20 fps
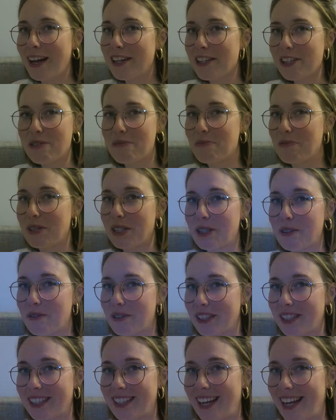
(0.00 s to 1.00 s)
I just really,
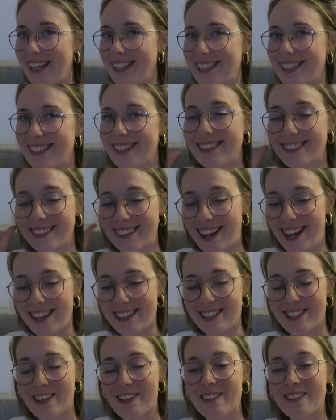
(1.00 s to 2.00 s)
really liked it a
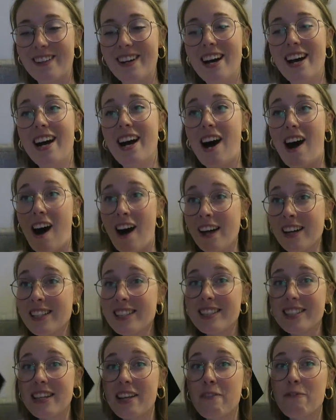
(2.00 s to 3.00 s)
lot. So
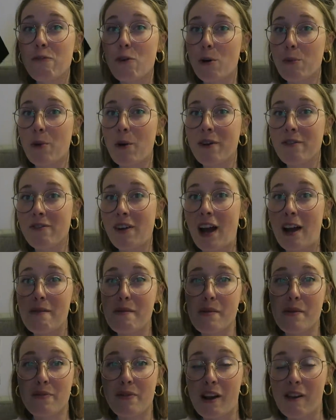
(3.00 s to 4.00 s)
honestly, 4.5,
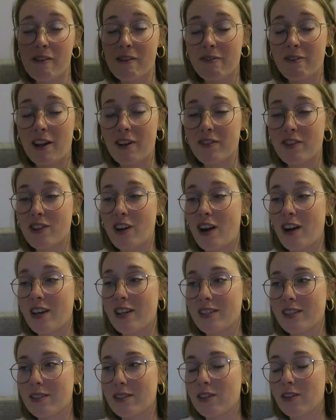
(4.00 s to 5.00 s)
maybe 5 out of 5
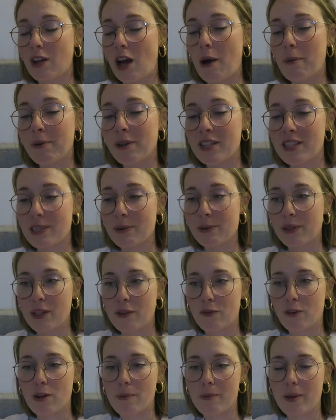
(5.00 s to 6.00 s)
stars. I'm going to sit with
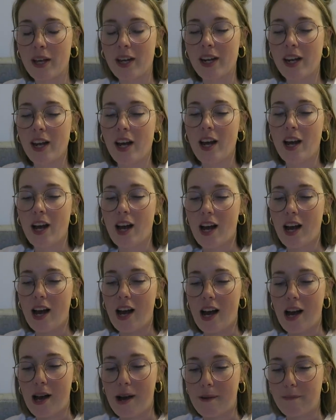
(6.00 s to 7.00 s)
it for a bit.
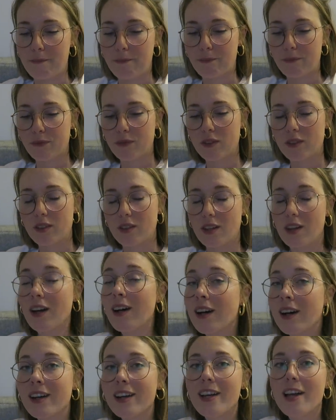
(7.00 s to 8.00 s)
Um,
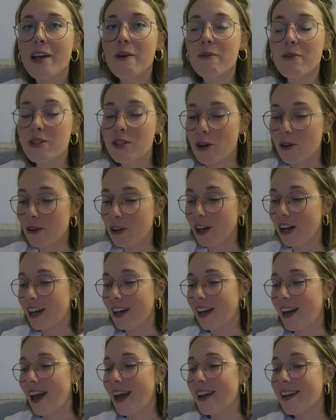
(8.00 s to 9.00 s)
Ugh, it was so
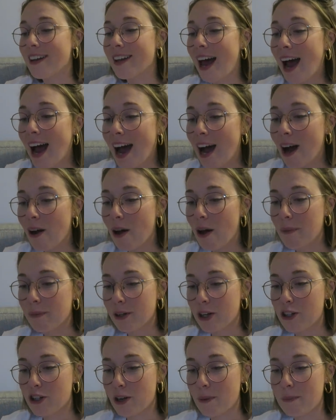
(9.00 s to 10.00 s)
good. And now I'm
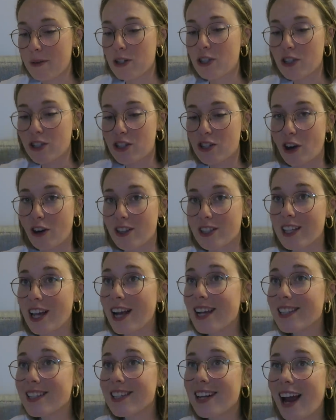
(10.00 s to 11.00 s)
gonna jump into
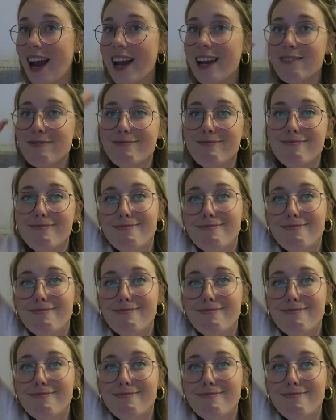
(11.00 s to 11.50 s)
Starsight tonight.